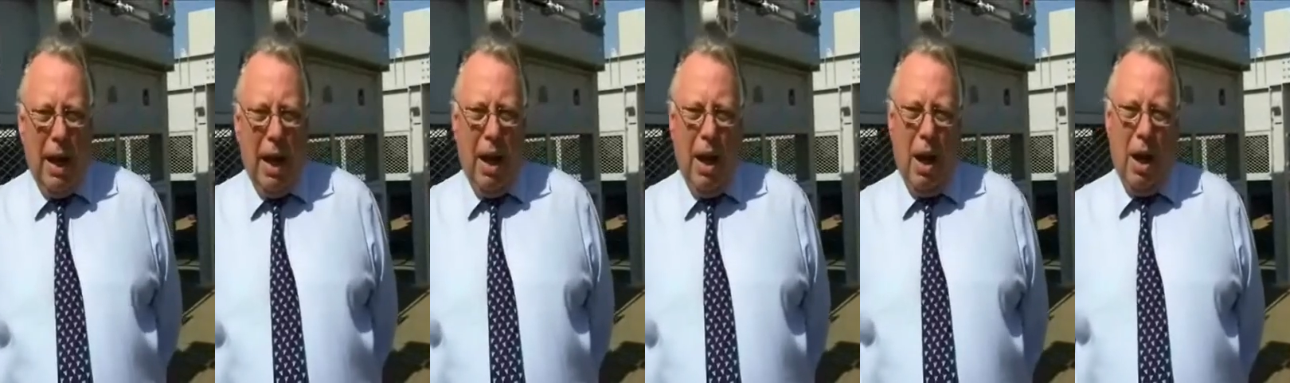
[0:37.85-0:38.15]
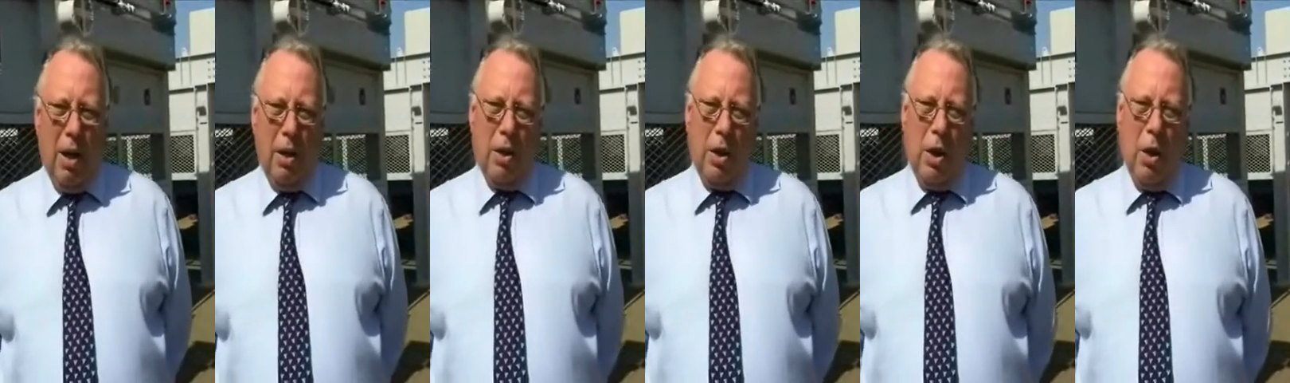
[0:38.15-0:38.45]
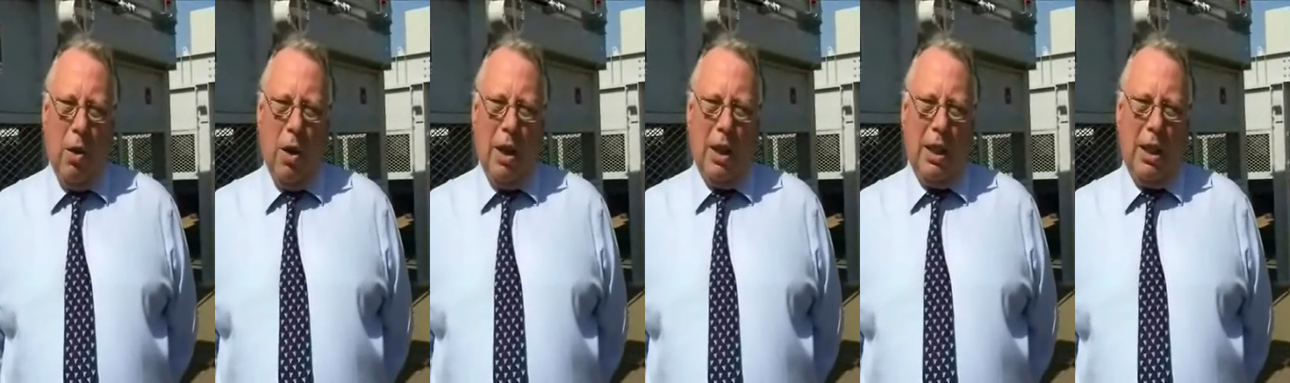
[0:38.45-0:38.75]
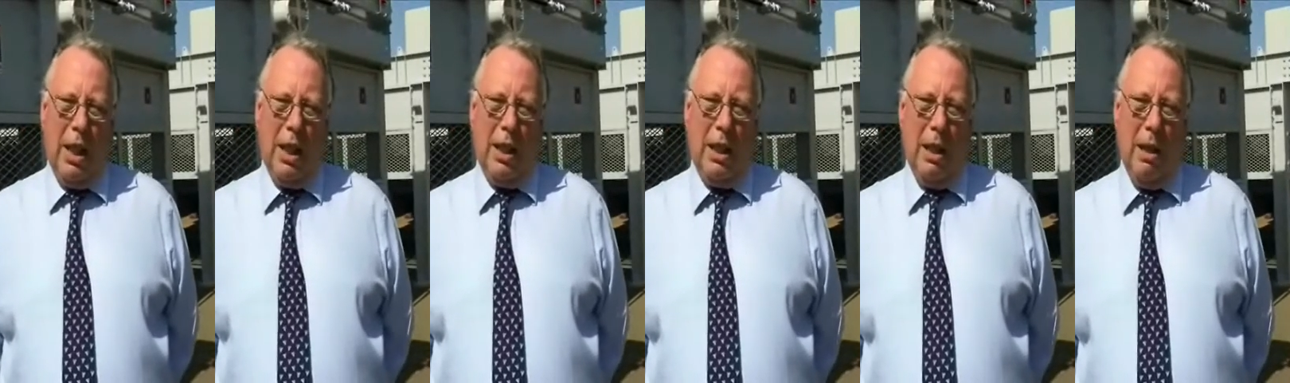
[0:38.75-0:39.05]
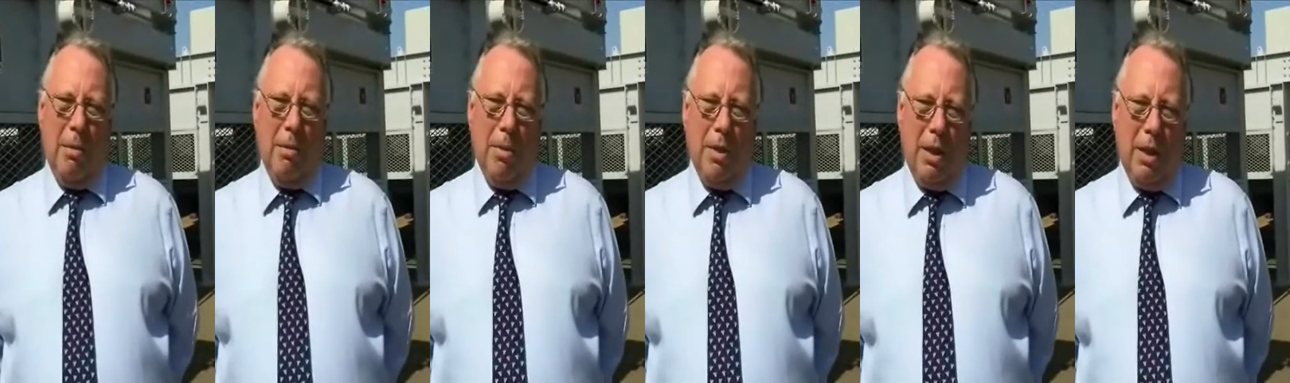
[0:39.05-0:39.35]
Our cooling
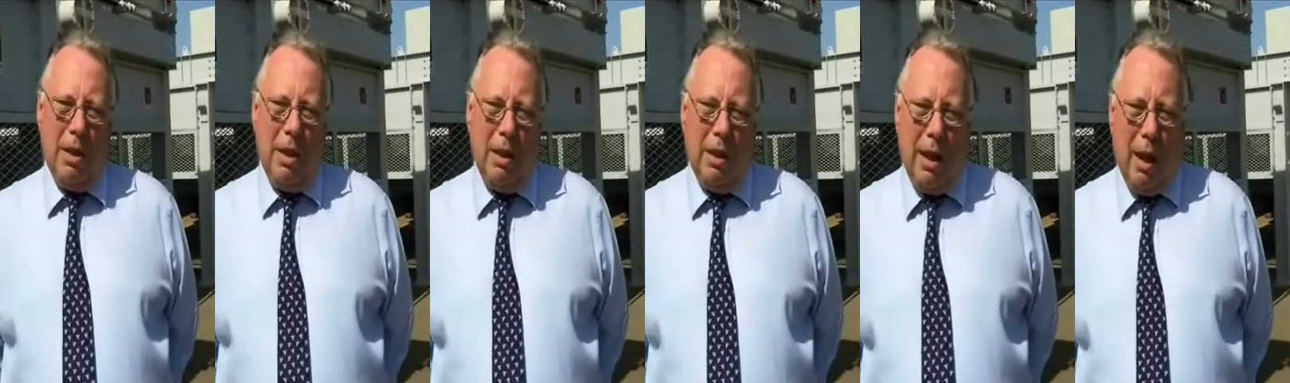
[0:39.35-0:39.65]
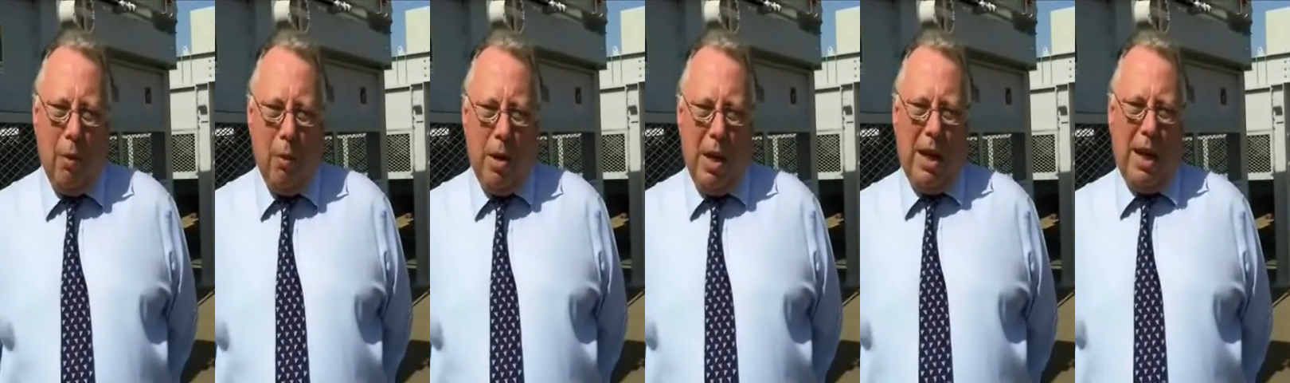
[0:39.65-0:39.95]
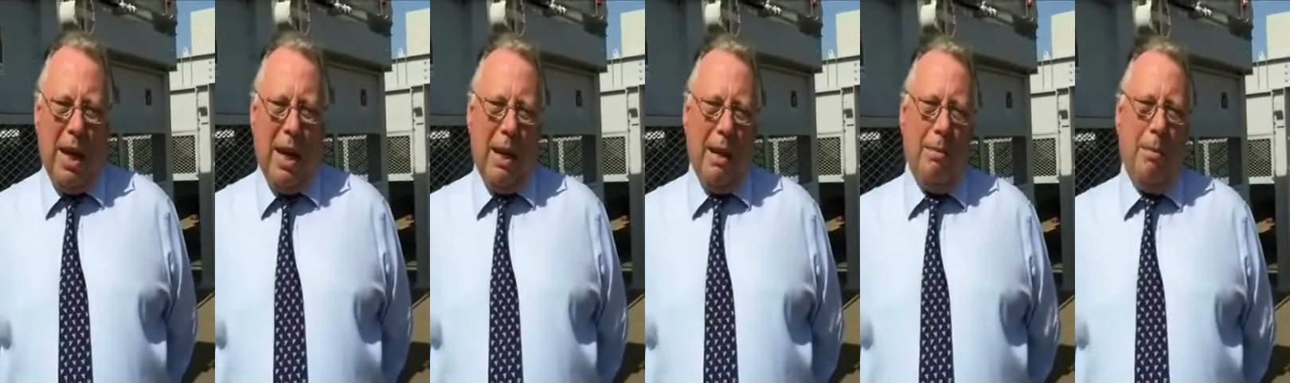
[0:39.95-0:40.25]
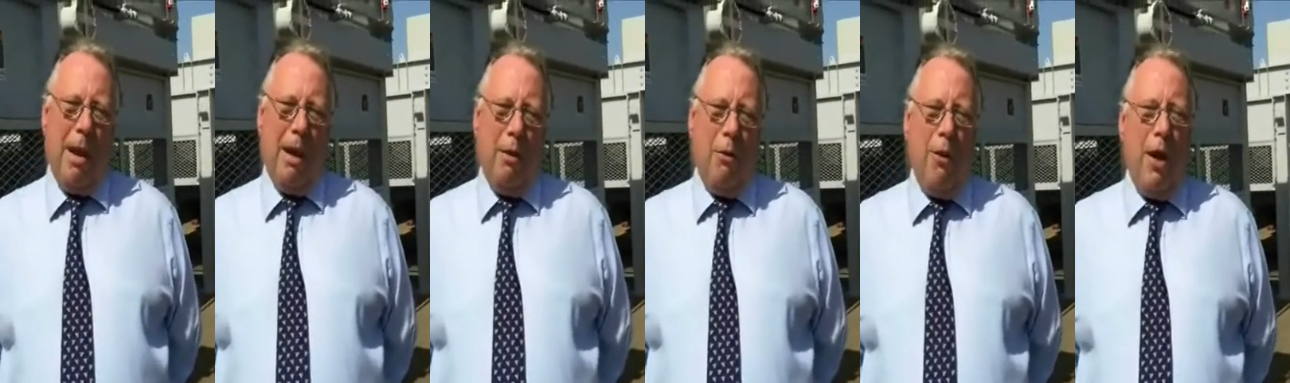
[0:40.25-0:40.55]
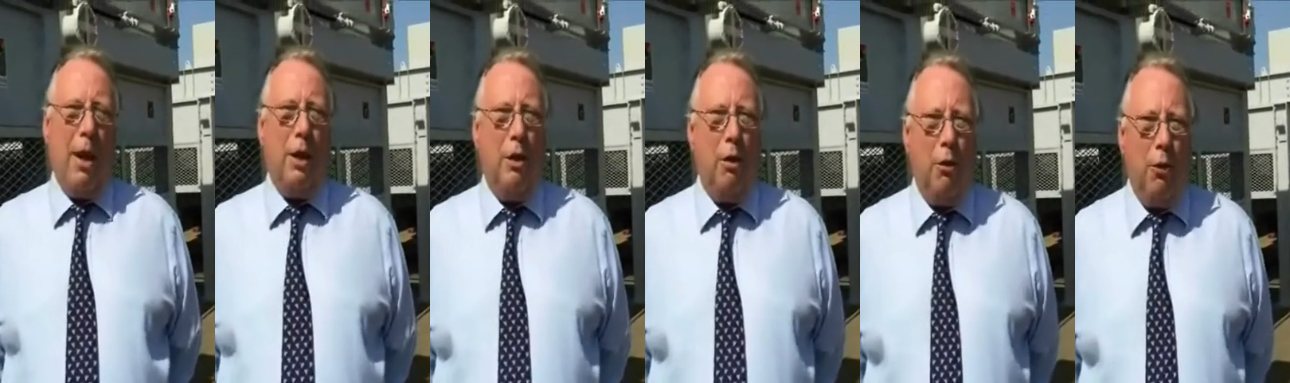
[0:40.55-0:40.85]
systems that we can
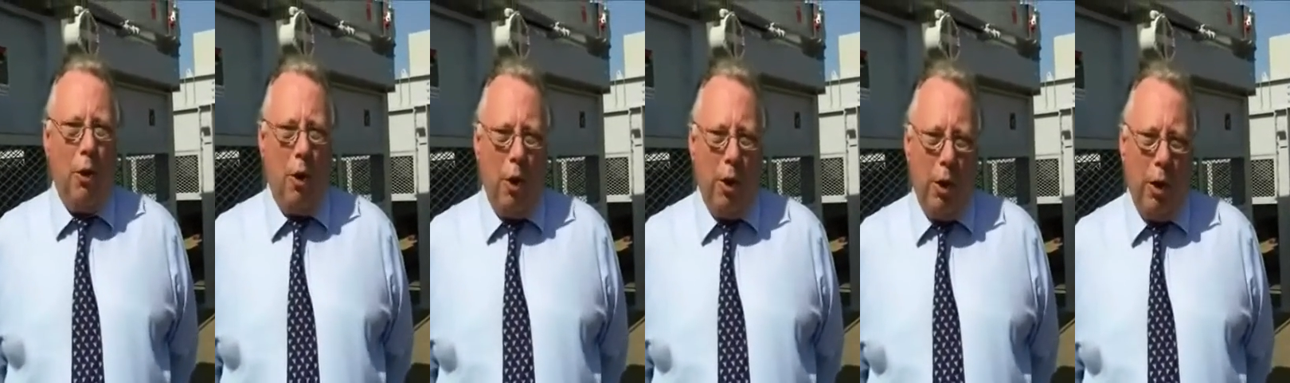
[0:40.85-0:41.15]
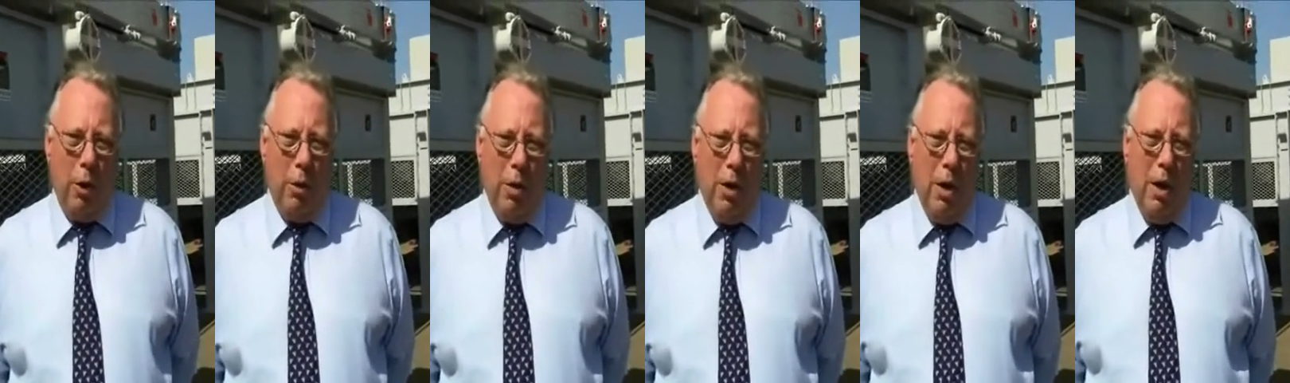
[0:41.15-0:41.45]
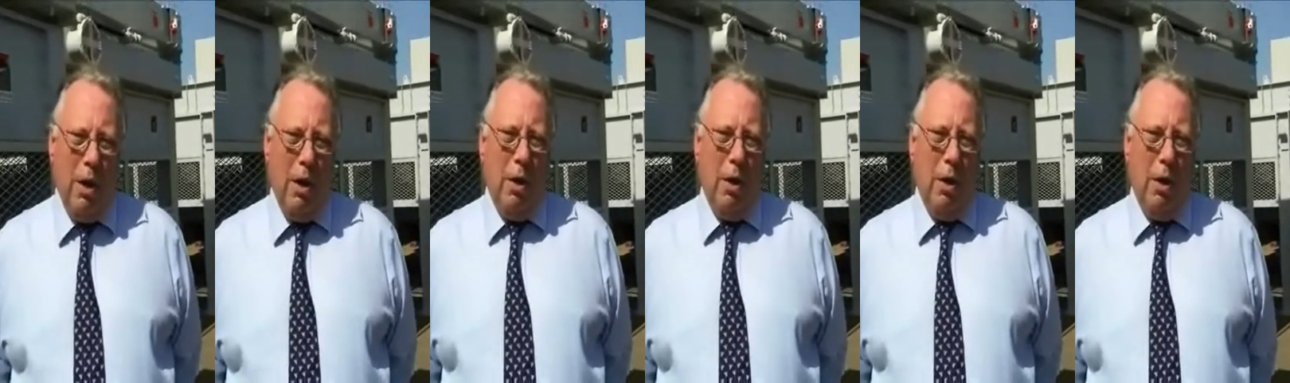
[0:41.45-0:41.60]
manufacture for you